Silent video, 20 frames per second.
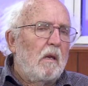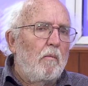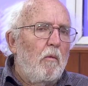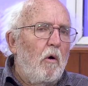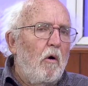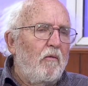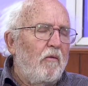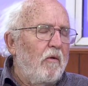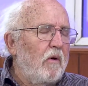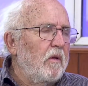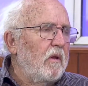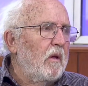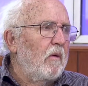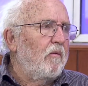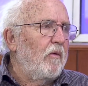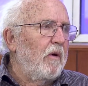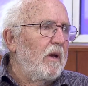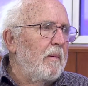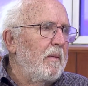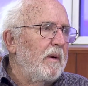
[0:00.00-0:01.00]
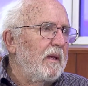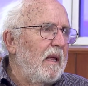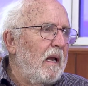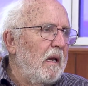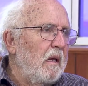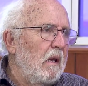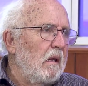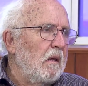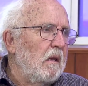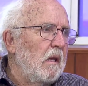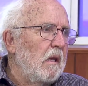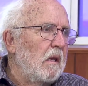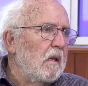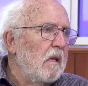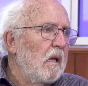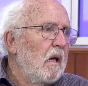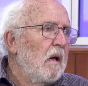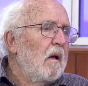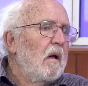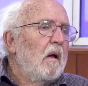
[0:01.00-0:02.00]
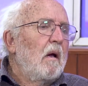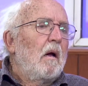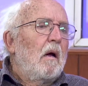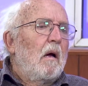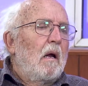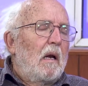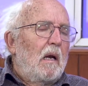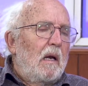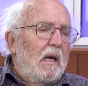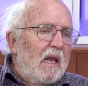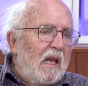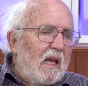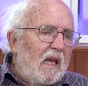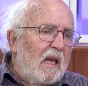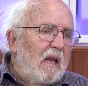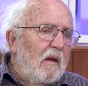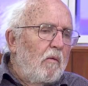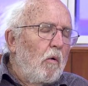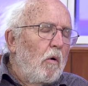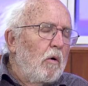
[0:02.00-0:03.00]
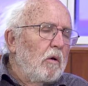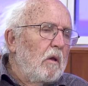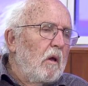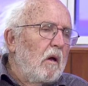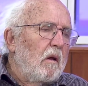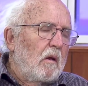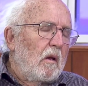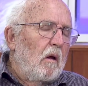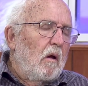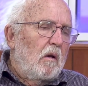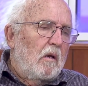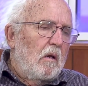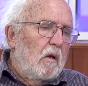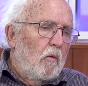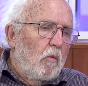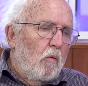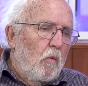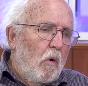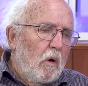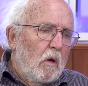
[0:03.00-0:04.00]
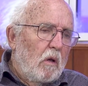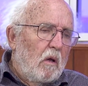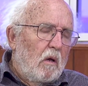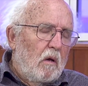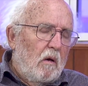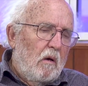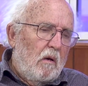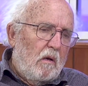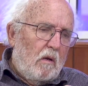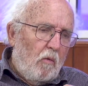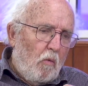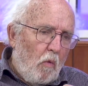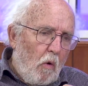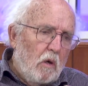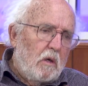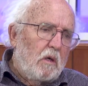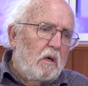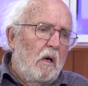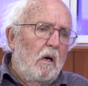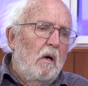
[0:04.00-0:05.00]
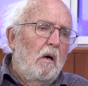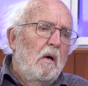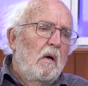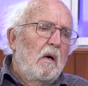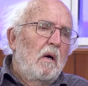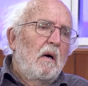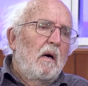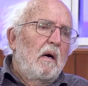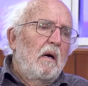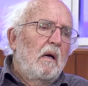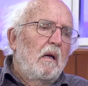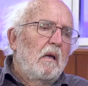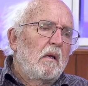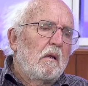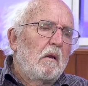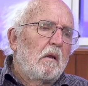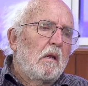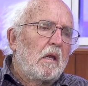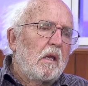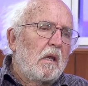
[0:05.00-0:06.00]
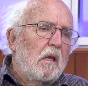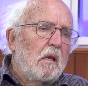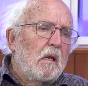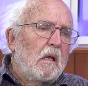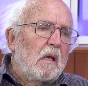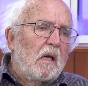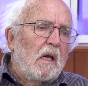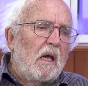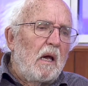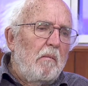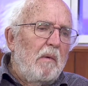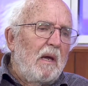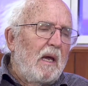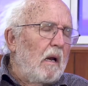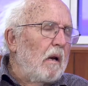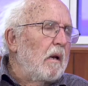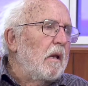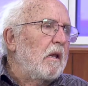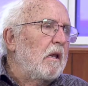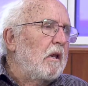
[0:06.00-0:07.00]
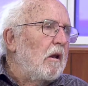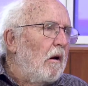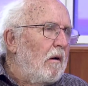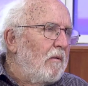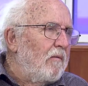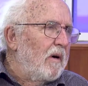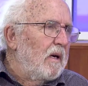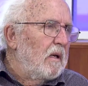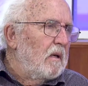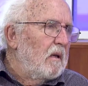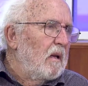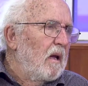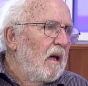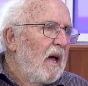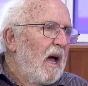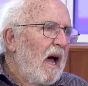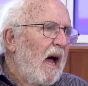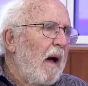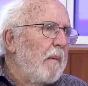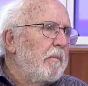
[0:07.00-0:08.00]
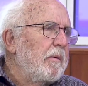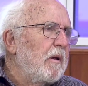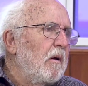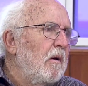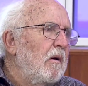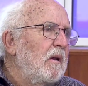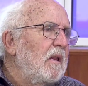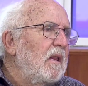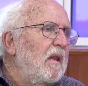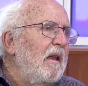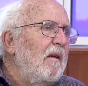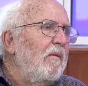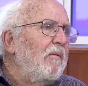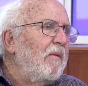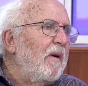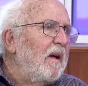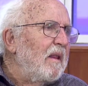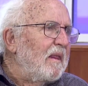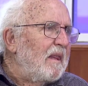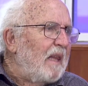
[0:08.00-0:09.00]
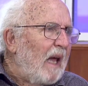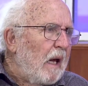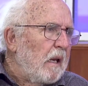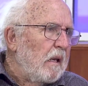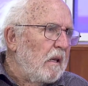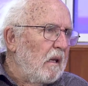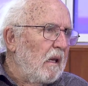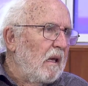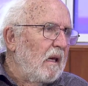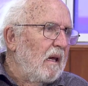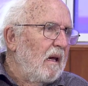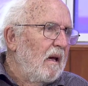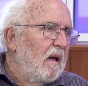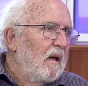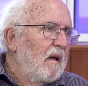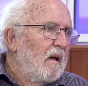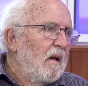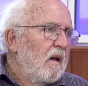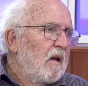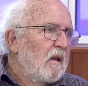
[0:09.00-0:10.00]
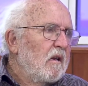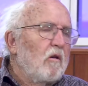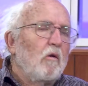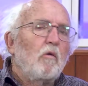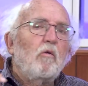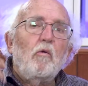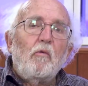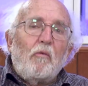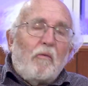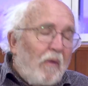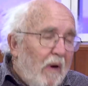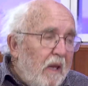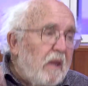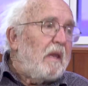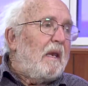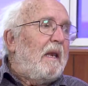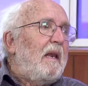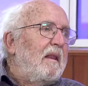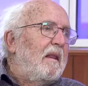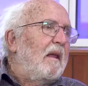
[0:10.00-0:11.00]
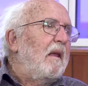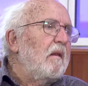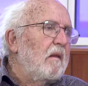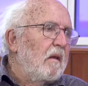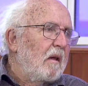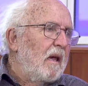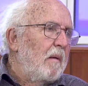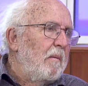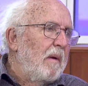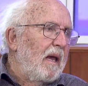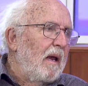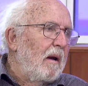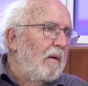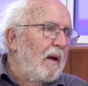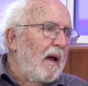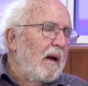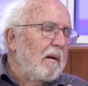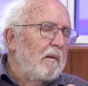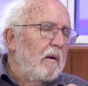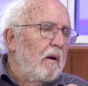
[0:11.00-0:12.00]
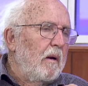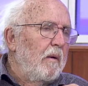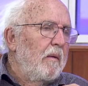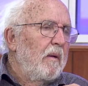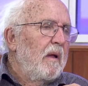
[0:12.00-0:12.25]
more fundamental than this. Liquid water, the water is a chemical solvent absolutely fantastic. So to facilitate the chemical reaction.